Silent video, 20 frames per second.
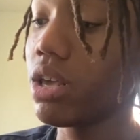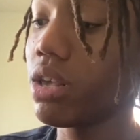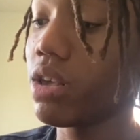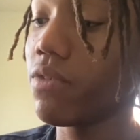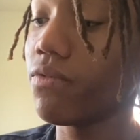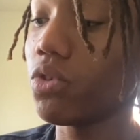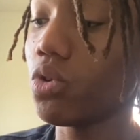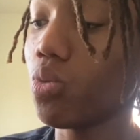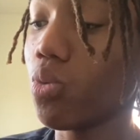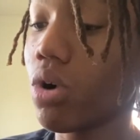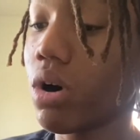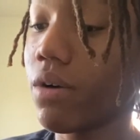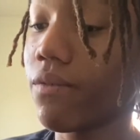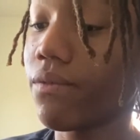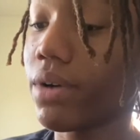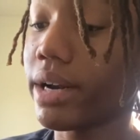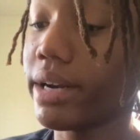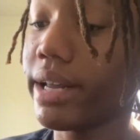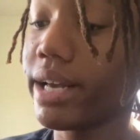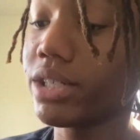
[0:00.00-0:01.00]
If you want
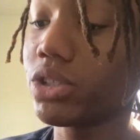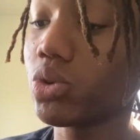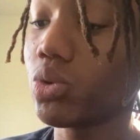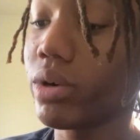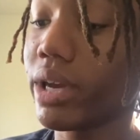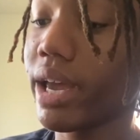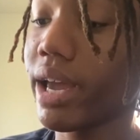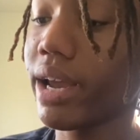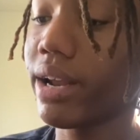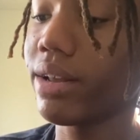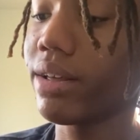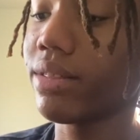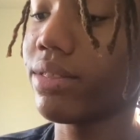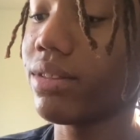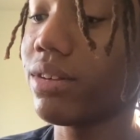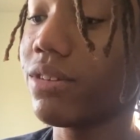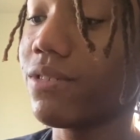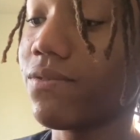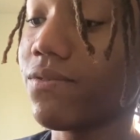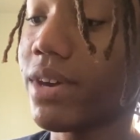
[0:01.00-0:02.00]
financial gain,
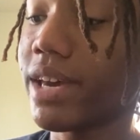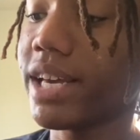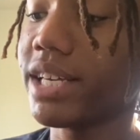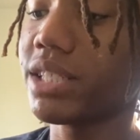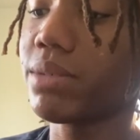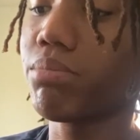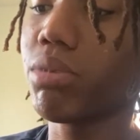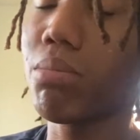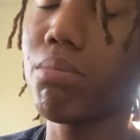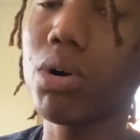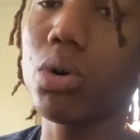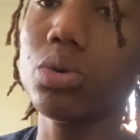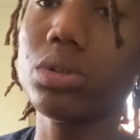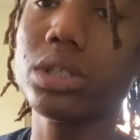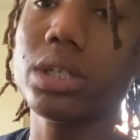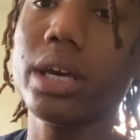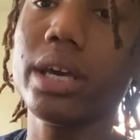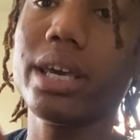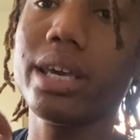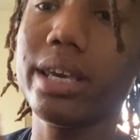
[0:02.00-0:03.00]
this phase
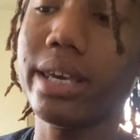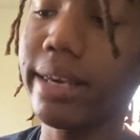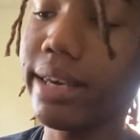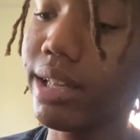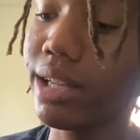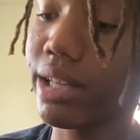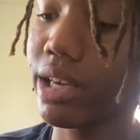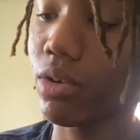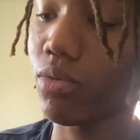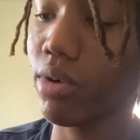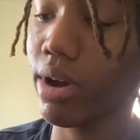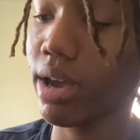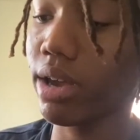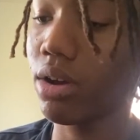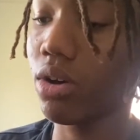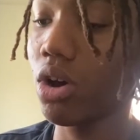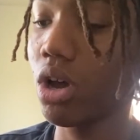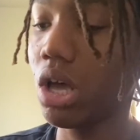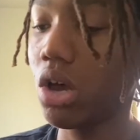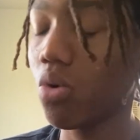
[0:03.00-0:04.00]
promotes healing, right?
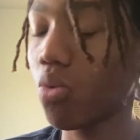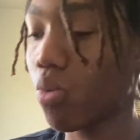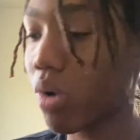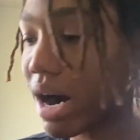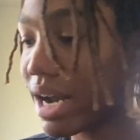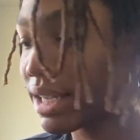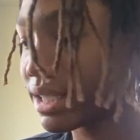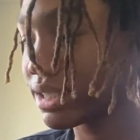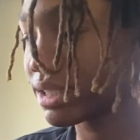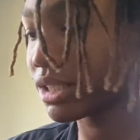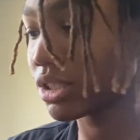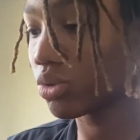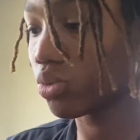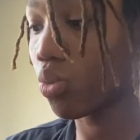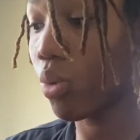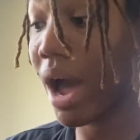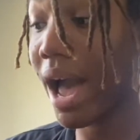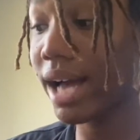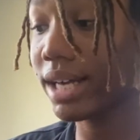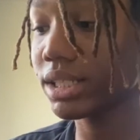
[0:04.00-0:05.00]
why does this
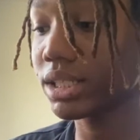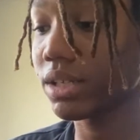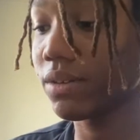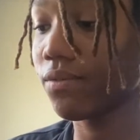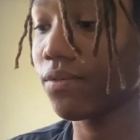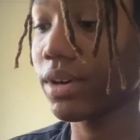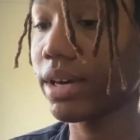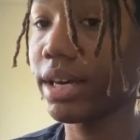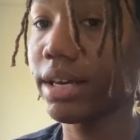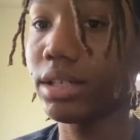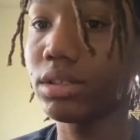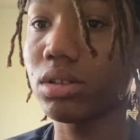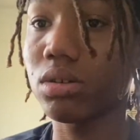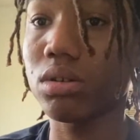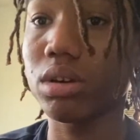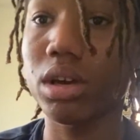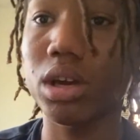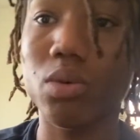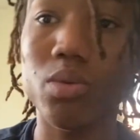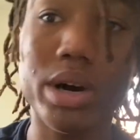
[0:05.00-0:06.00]
waxing phase,
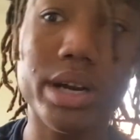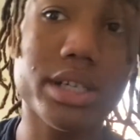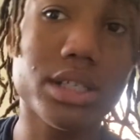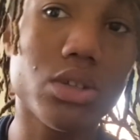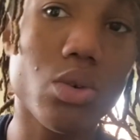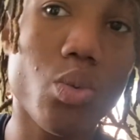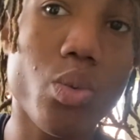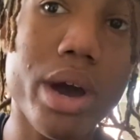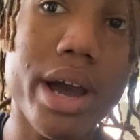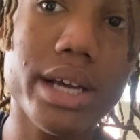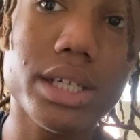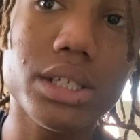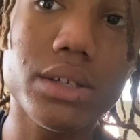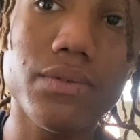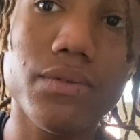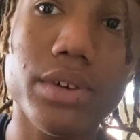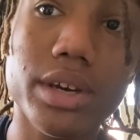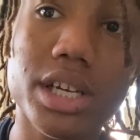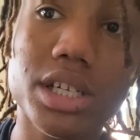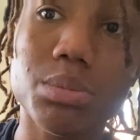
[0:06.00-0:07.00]
okay, why does the waxing
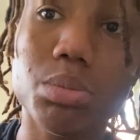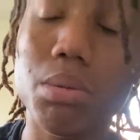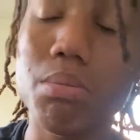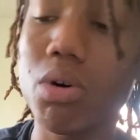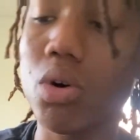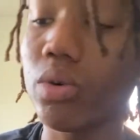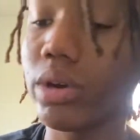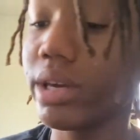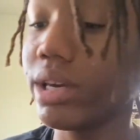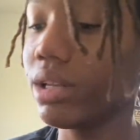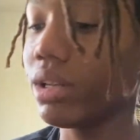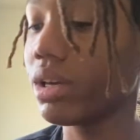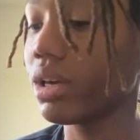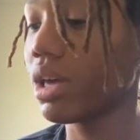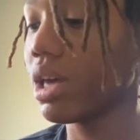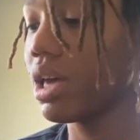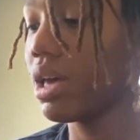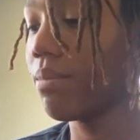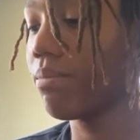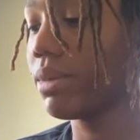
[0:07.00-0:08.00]
phase promote healing?
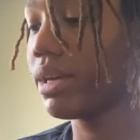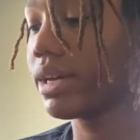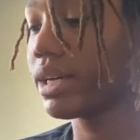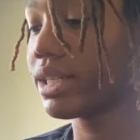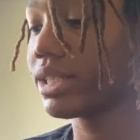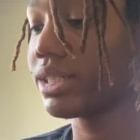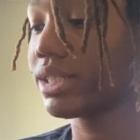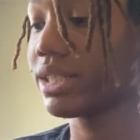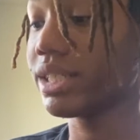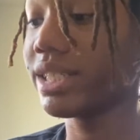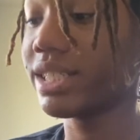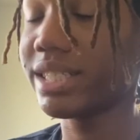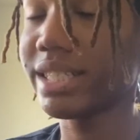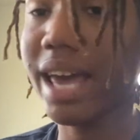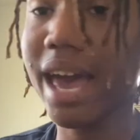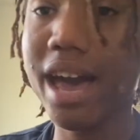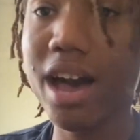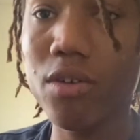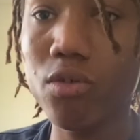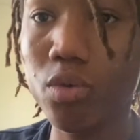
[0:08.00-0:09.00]
Because it's
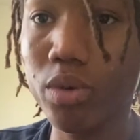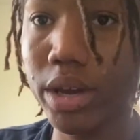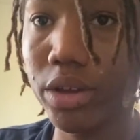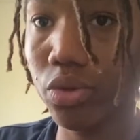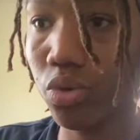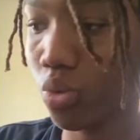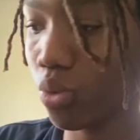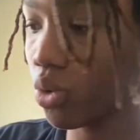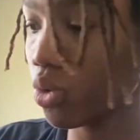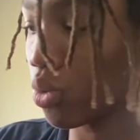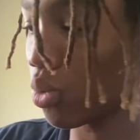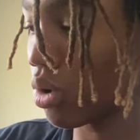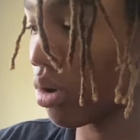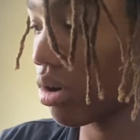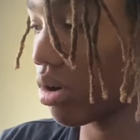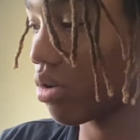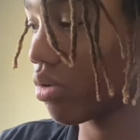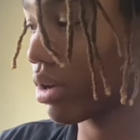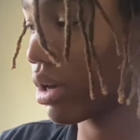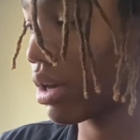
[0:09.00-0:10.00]
halfway through,
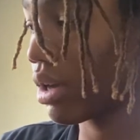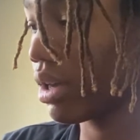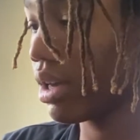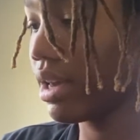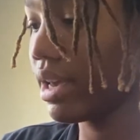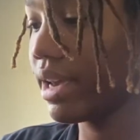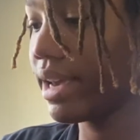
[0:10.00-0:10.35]
okay?